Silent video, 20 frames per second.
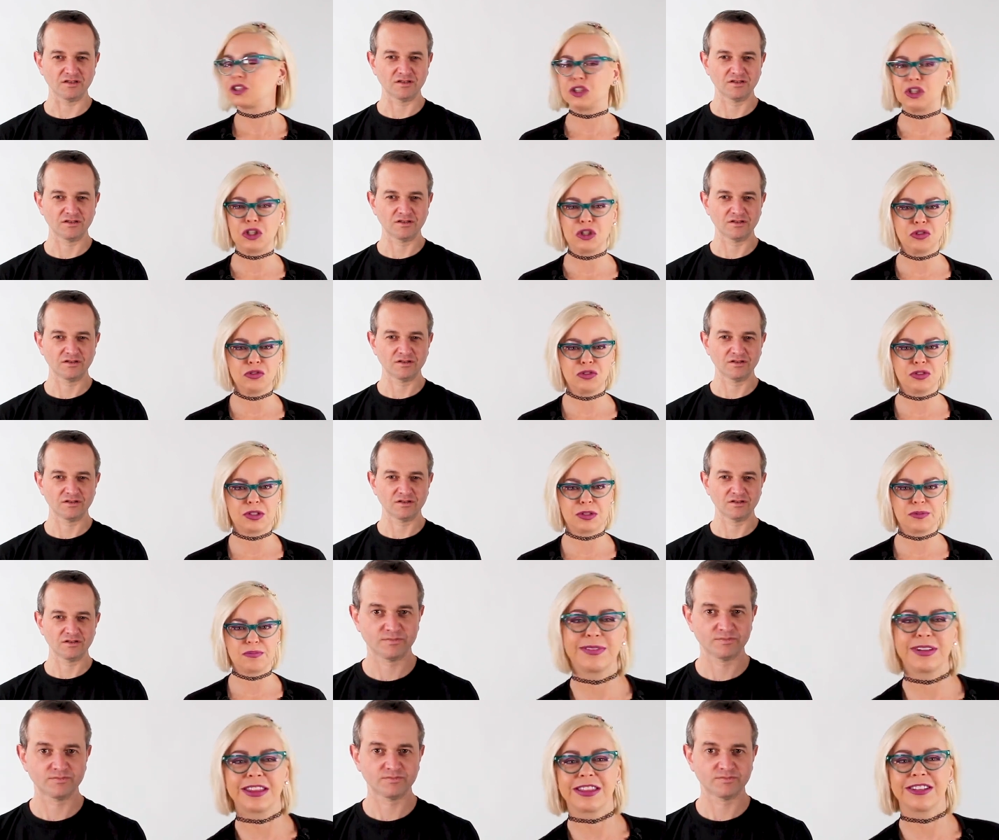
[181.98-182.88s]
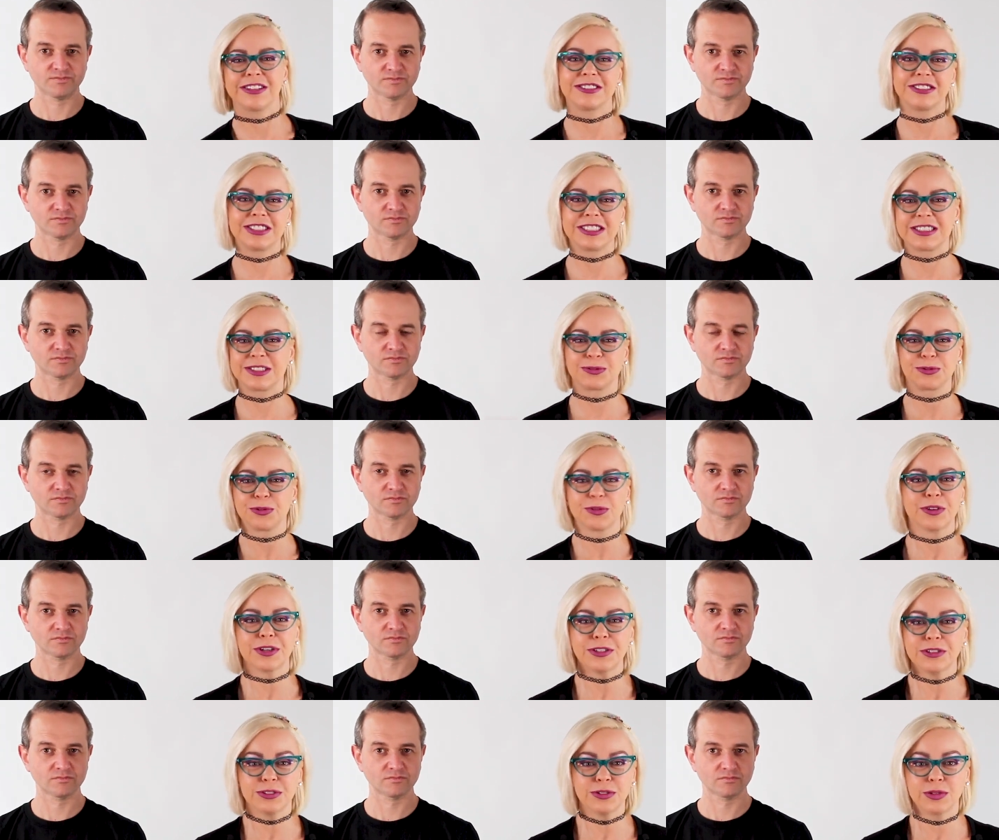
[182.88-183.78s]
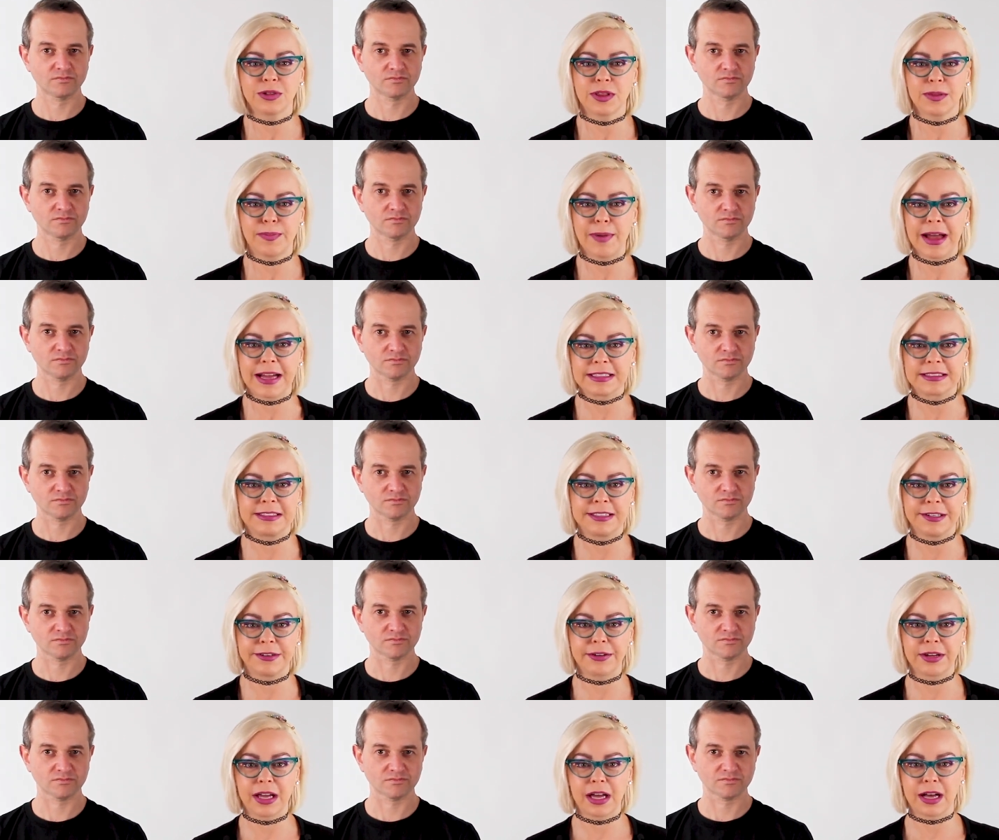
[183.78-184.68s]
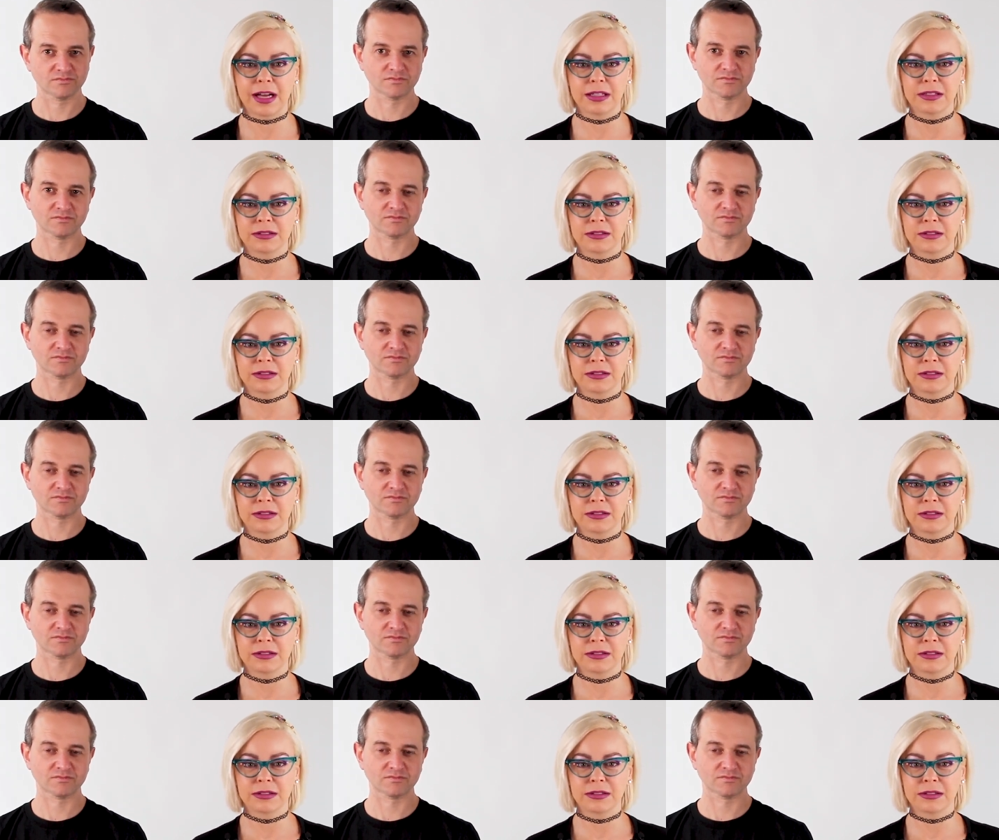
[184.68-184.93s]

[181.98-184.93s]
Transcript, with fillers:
Speaker 1: Cute, but they're just riddled with bacteria.